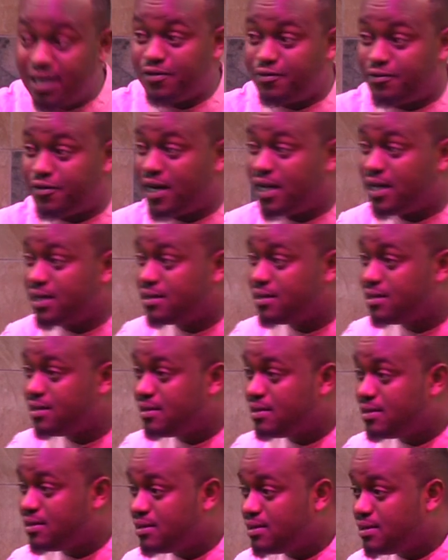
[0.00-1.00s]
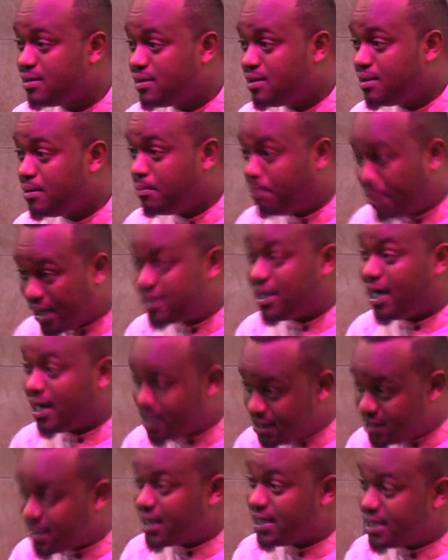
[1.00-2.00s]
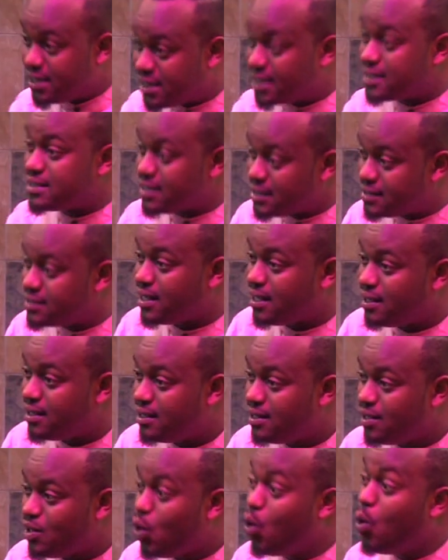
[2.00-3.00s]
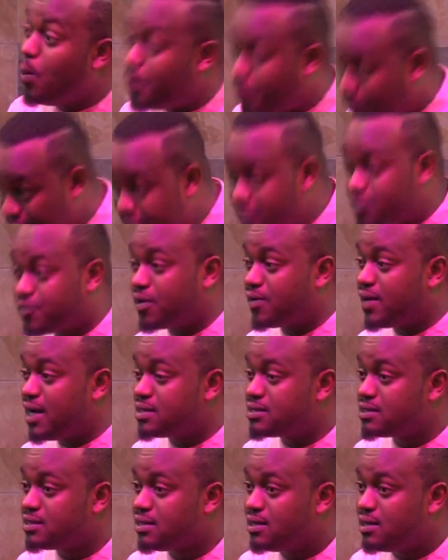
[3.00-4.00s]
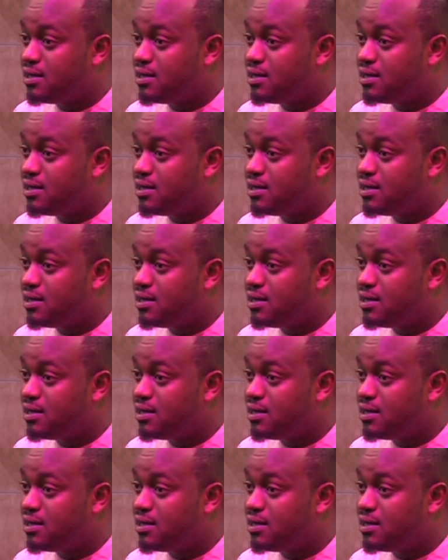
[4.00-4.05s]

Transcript: in faith, but there is an intercessor who prays for us.